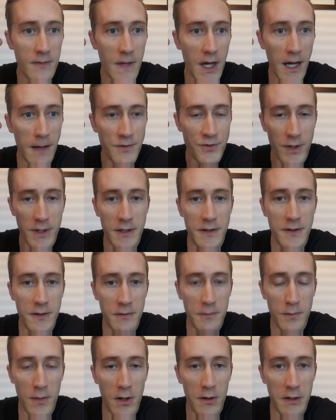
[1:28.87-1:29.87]
I'm trying to do
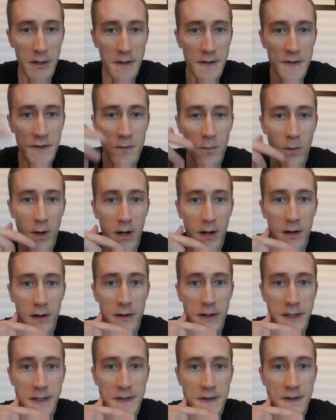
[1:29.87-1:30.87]
with Motus, where
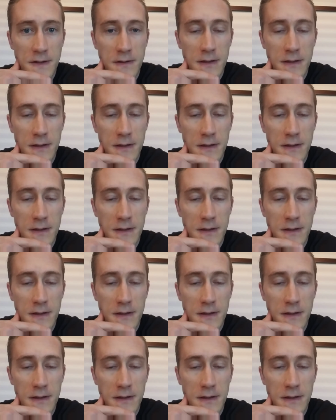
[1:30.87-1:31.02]
it's,